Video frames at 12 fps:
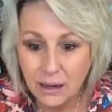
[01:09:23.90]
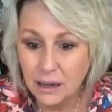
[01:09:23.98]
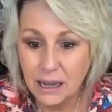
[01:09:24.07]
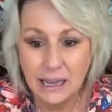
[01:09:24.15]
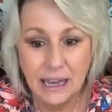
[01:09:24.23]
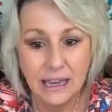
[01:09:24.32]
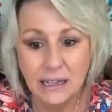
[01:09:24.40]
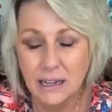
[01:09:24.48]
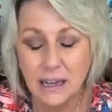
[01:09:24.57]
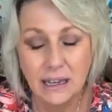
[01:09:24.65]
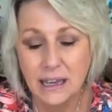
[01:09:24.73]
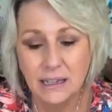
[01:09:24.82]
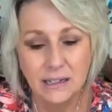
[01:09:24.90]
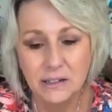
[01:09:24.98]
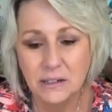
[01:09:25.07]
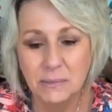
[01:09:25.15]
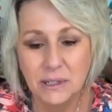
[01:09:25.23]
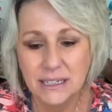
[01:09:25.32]
Uh, I can't I can't
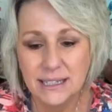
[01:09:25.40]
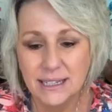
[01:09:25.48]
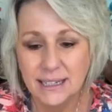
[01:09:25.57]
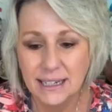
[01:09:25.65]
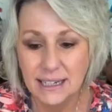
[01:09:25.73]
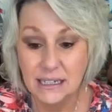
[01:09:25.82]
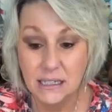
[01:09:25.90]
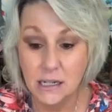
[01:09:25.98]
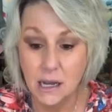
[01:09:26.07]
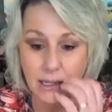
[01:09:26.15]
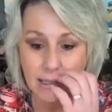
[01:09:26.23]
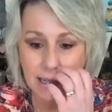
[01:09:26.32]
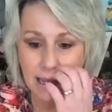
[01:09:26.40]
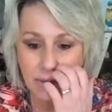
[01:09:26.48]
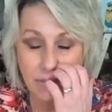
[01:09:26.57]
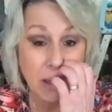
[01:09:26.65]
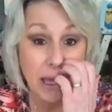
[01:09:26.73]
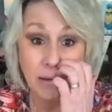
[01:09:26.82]
do it, Melissa, and it's not
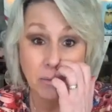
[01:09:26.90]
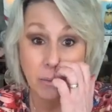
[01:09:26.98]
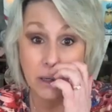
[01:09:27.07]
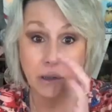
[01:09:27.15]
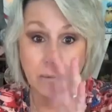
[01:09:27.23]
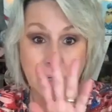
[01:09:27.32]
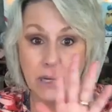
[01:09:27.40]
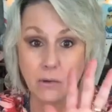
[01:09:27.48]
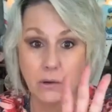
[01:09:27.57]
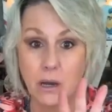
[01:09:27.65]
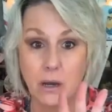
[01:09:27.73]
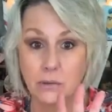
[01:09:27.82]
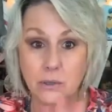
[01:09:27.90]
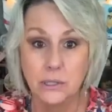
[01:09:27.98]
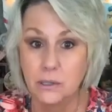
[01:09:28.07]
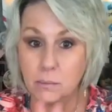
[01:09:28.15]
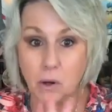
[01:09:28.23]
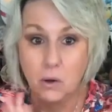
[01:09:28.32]
safe. And we we don't go
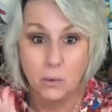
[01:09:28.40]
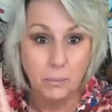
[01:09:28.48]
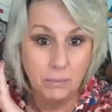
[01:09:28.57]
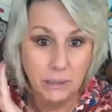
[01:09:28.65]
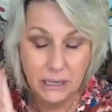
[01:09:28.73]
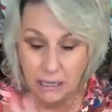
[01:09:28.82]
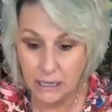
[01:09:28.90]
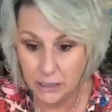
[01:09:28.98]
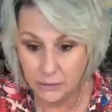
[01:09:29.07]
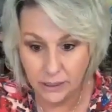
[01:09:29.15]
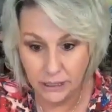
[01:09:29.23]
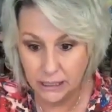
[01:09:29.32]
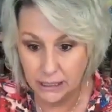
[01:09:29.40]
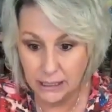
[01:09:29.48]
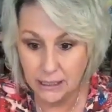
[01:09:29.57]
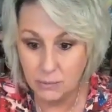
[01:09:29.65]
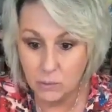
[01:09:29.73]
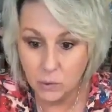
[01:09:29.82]
to the mall, period,
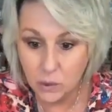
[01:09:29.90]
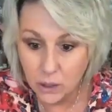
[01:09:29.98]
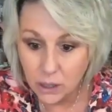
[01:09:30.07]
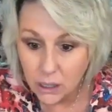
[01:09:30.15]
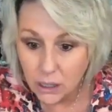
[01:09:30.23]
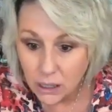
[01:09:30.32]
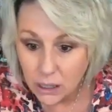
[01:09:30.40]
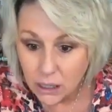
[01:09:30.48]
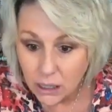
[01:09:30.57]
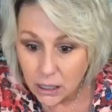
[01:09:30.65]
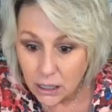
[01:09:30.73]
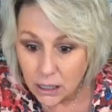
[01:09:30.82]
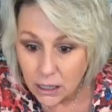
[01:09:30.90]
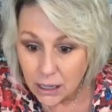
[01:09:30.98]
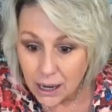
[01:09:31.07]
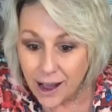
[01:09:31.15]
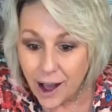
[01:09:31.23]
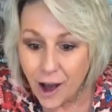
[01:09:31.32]
anymore.
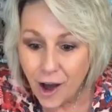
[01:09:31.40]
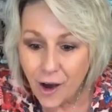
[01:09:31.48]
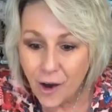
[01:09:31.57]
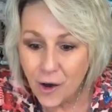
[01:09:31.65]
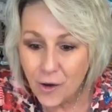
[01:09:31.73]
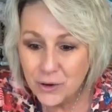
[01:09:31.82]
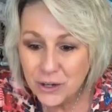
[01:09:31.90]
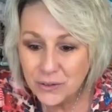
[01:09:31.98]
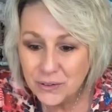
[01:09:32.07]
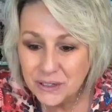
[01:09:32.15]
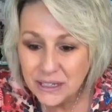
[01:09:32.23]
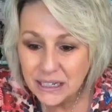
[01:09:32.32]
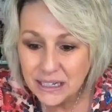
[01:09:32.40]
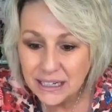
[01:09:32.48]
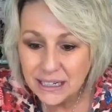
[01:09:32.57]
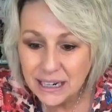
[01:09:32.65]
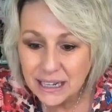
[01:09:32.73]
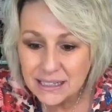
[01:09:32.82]
Oh, you
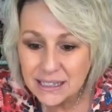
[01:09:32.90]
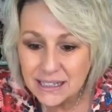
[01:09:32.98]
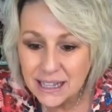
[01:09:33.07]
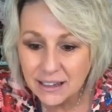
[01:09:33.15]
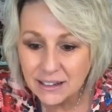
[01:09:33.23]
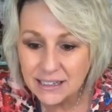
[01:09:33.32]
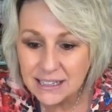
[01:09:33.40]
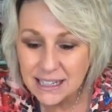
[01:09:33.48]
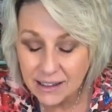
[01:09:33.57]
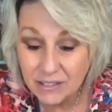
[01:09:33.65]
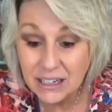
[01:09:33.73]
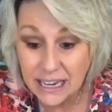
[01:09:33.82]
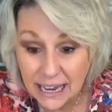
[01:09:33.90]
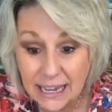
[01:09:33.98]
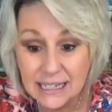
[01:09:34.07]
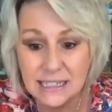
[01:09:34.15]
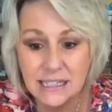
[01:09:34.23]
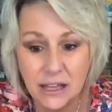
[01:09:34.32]
did has a sale at seven.
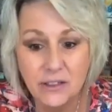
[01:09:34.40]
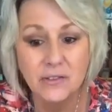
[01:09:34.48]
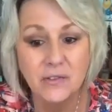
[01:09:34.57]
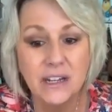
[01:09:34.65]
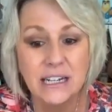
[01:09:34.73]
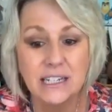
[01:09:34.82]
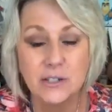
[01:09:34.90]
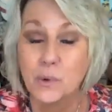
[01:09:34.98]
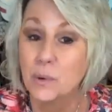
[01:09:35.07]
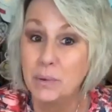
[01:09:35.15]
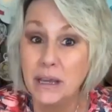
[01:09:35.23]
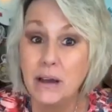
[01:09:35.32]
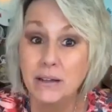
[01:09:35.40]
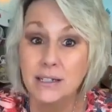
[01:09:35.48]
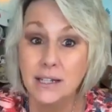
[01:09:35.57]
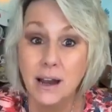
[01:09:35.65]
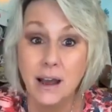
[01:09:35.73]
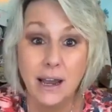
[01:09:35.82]
Yes, Southern Vintage will be
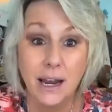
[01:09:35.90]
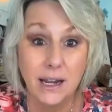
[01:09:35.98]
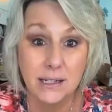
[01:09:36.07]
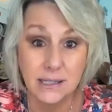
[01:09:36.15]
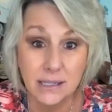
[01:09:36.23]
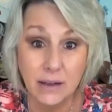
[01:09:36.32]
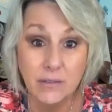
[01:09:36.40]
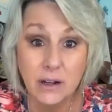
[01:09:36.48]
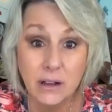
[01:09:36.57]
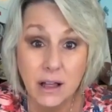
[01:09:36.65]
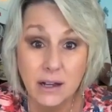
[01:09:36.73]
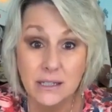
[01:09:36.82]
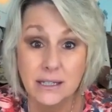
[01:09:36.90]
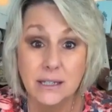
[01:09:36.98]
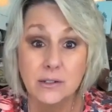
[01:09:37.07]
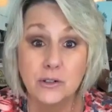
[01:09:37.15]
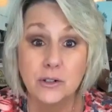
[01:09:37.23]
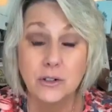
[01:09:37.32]
on tonight at seven o'clock
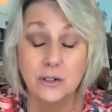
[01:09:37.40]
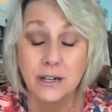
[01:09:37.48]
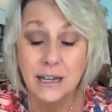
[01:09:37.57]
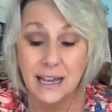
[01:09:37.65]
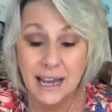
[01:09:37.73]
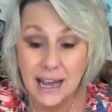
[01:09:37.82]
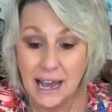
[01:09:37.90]
Central.